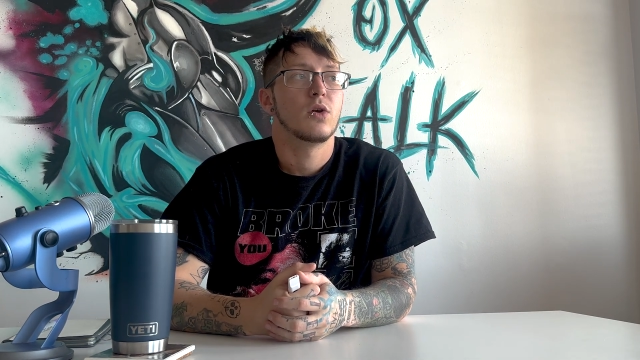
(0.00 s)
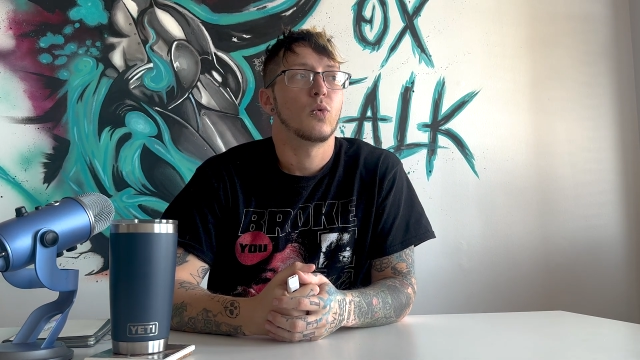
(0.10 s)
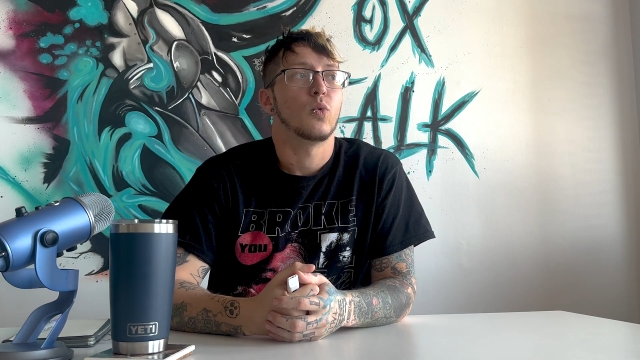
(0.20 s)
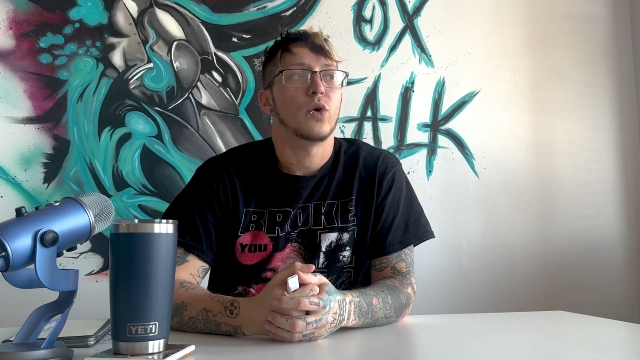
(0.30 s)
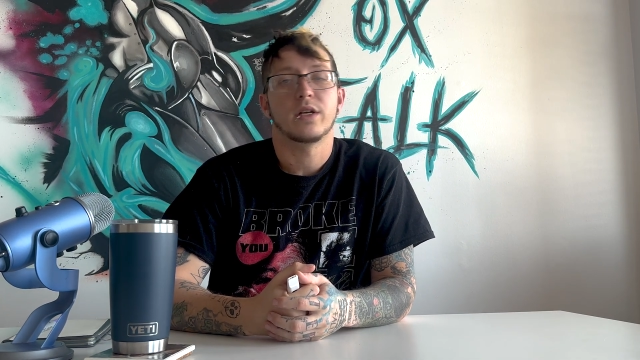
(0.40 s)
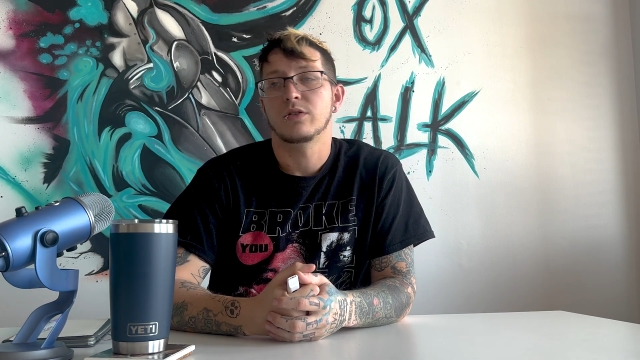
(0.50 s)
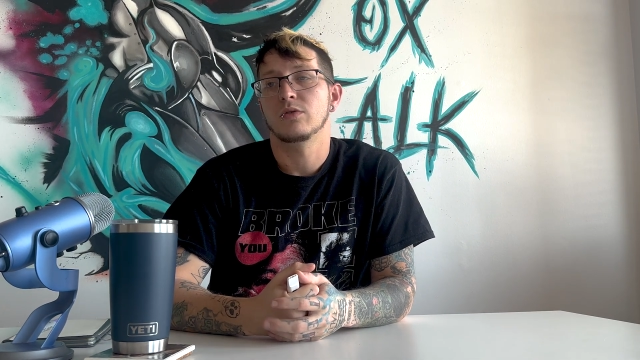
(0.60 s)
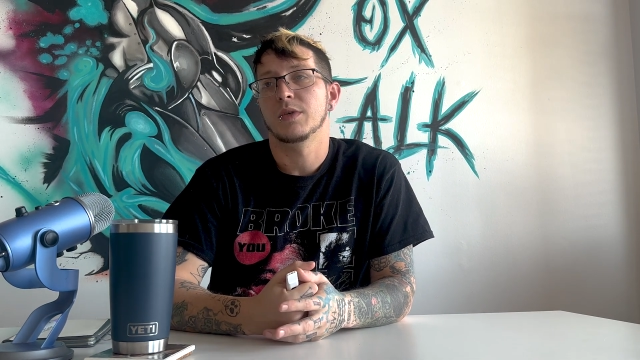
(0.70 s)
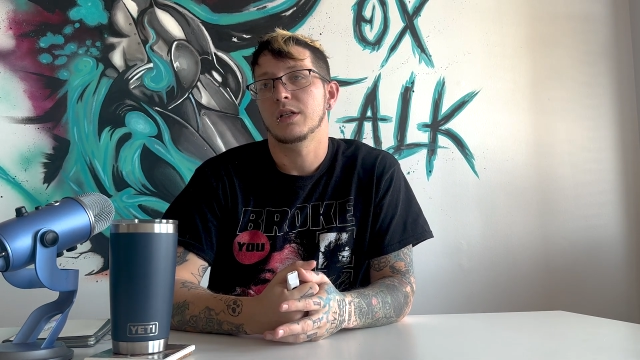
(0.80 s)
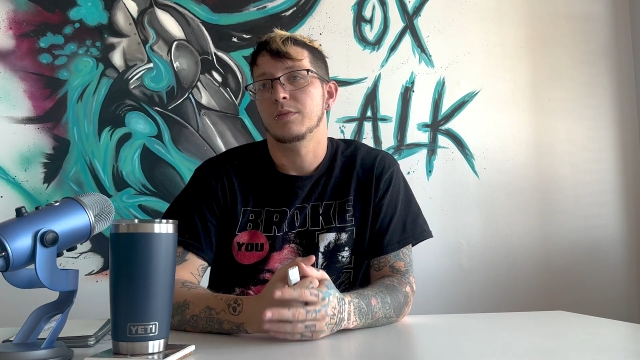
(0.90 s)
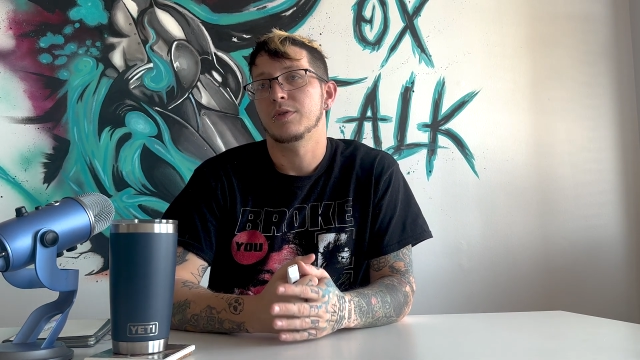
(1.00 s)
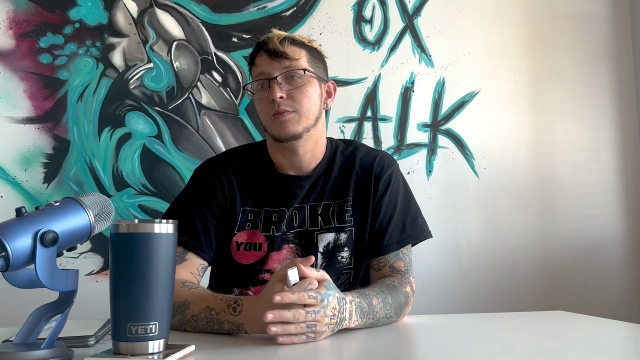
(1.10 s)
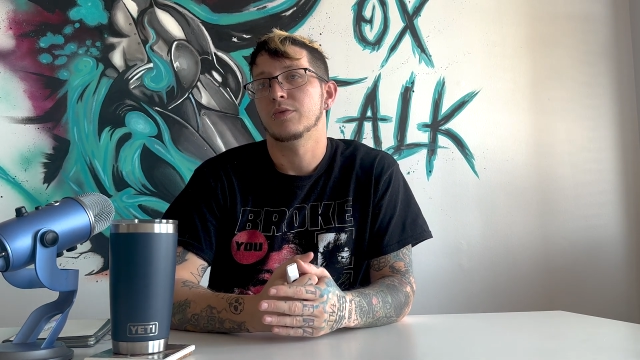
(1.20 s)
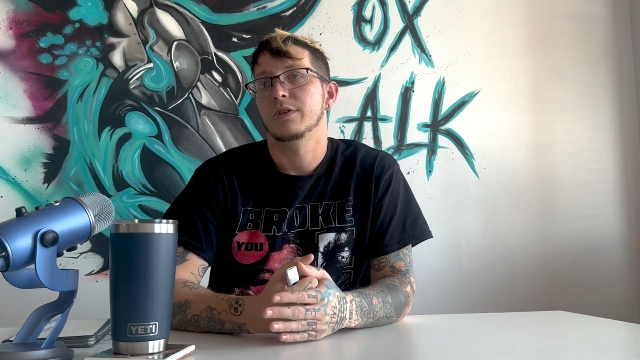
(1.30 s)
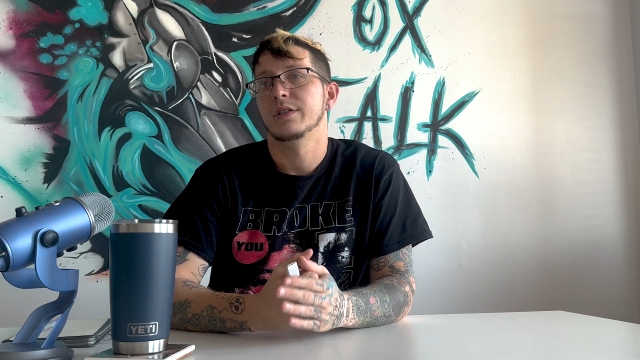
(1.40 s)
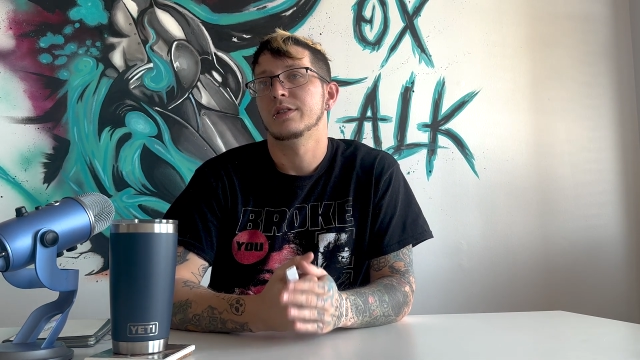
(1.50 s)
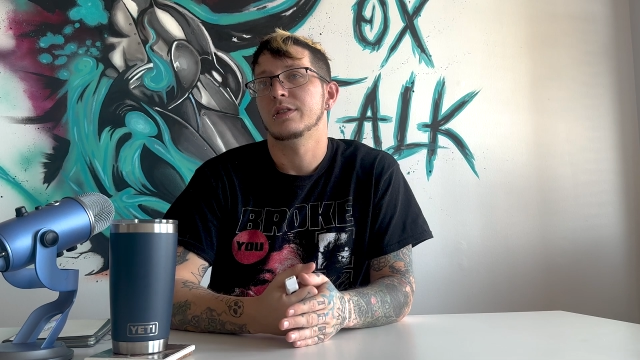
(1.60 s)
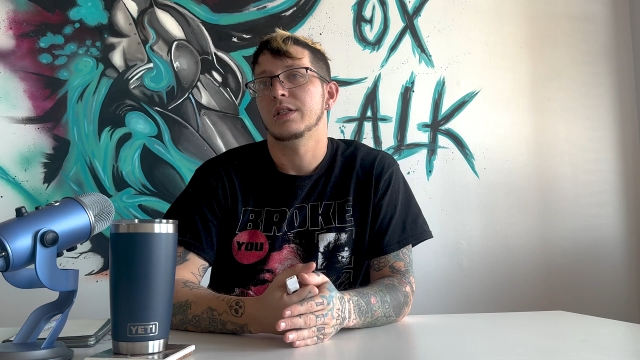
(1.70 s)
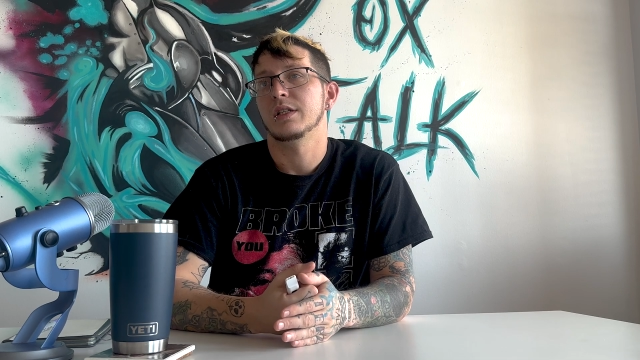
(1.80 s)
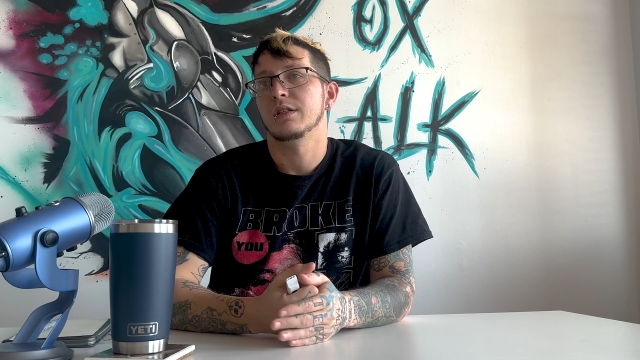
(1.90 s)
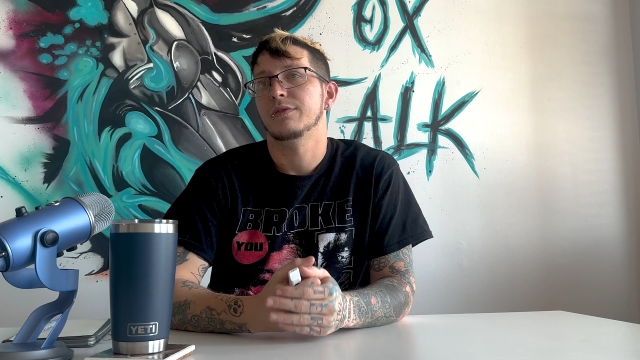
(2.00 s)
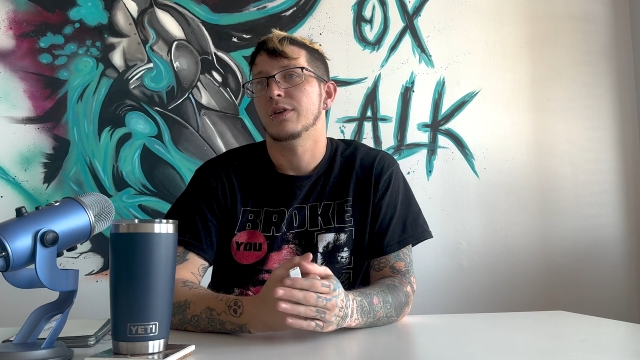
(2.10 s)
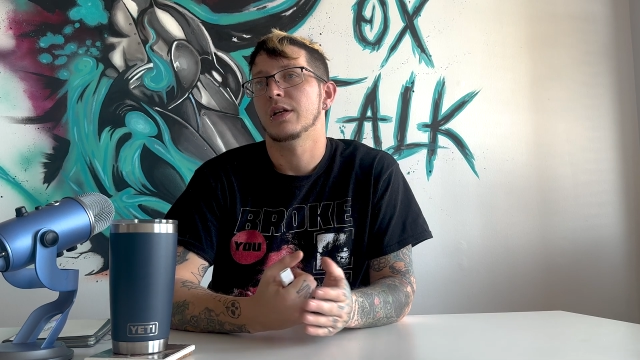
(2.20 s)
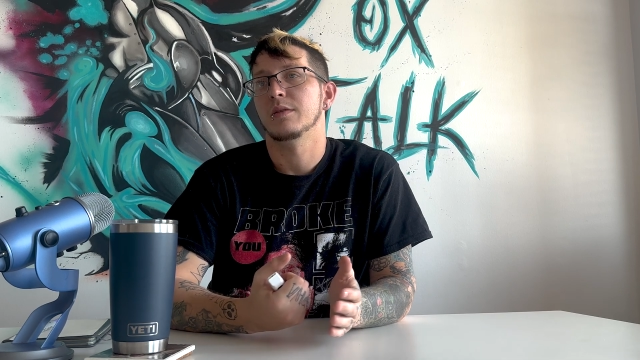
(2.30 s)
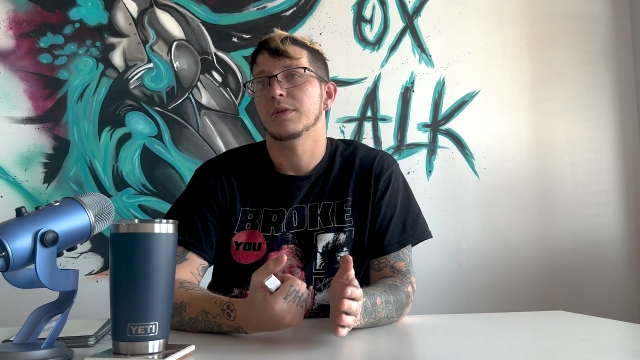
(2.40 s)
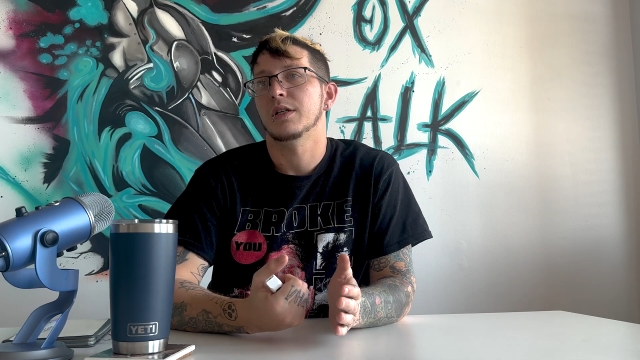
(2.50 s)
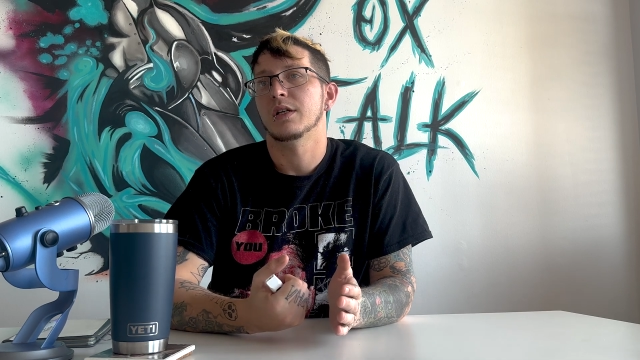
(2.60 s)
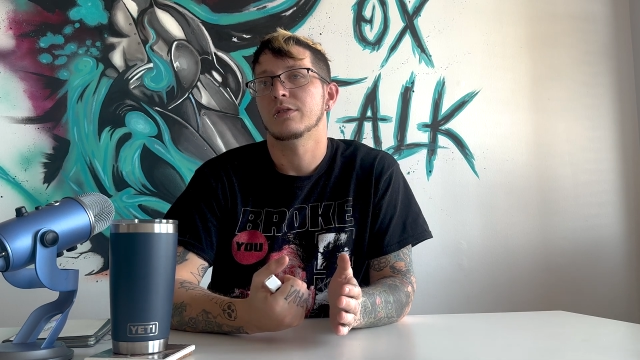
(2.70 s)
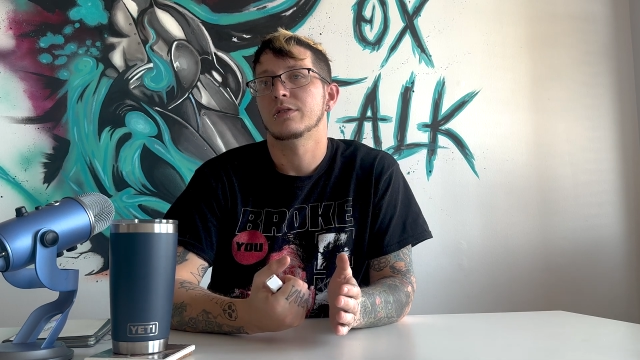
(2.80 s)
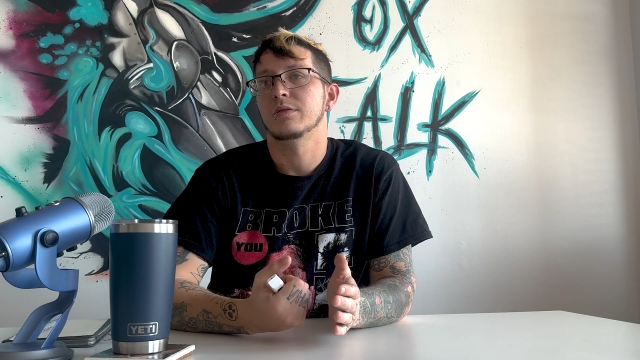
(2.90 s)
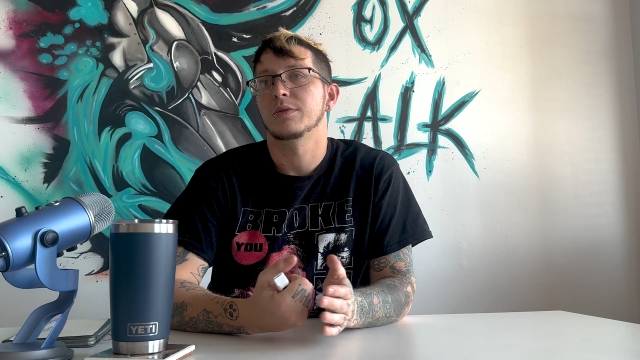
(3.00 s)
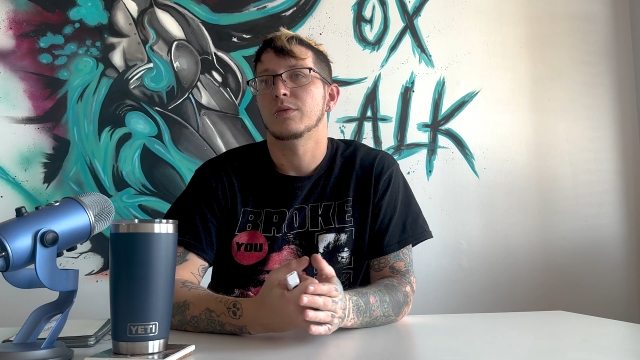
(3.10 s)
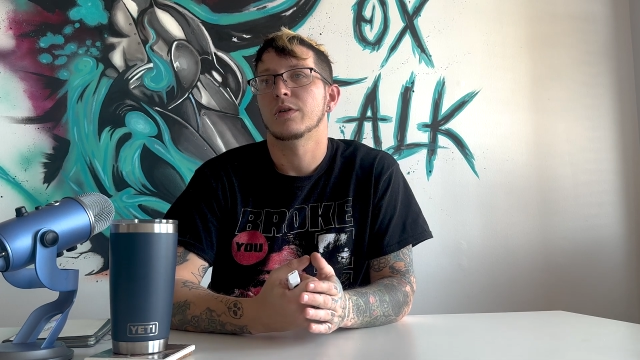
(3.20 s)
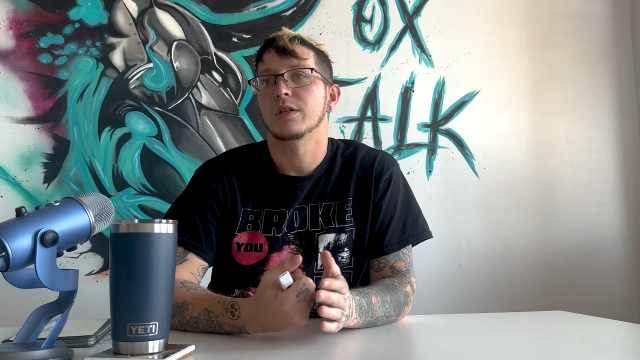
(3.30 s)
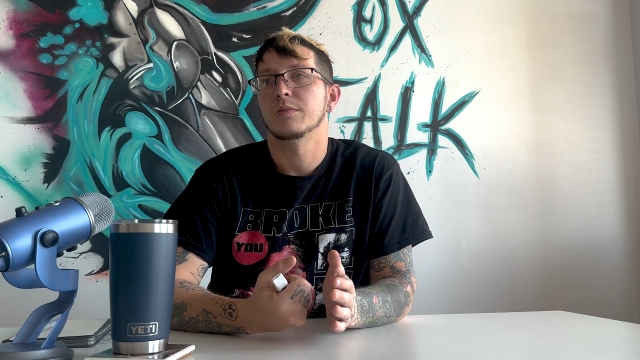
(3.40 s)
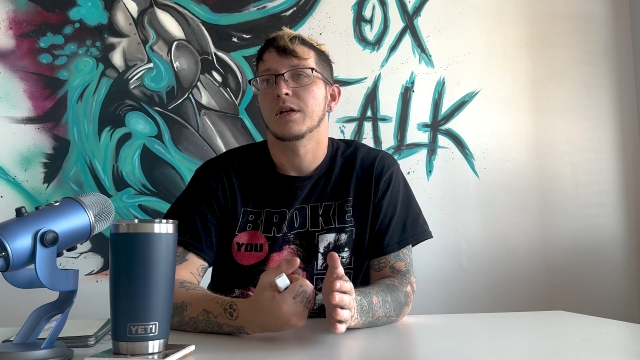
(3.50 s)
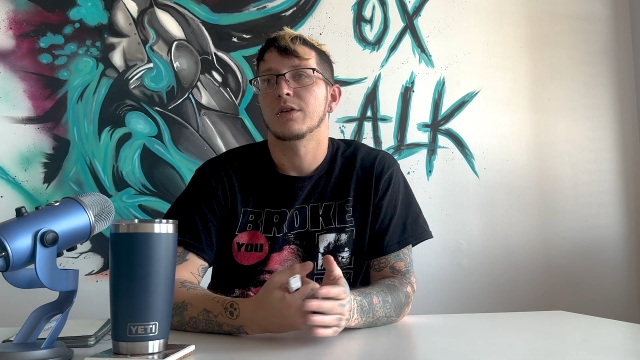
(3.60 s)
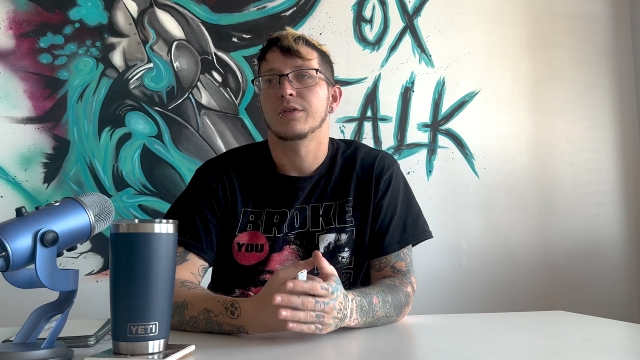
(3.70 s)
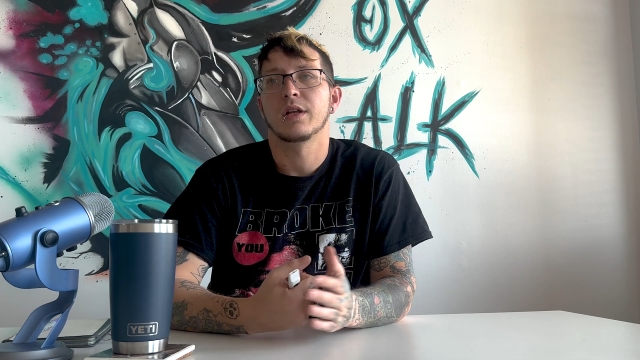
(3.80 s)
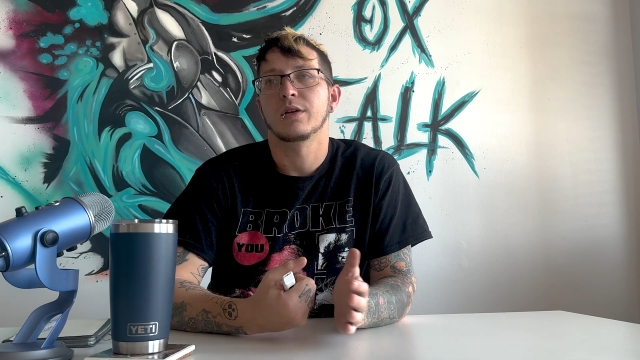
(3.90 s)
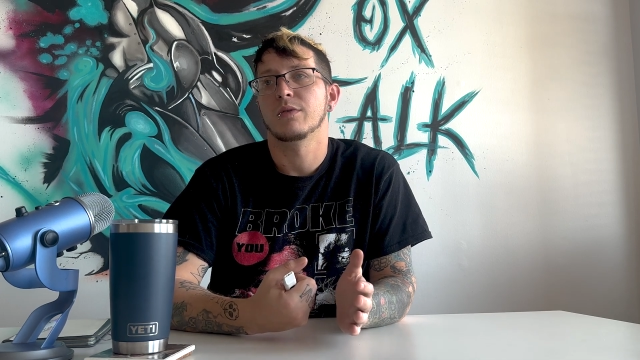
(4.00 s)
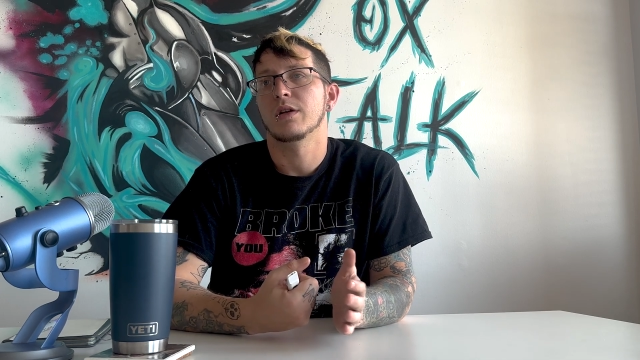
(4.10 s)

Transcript: way too many people in a city for anybody else to be worried about anyone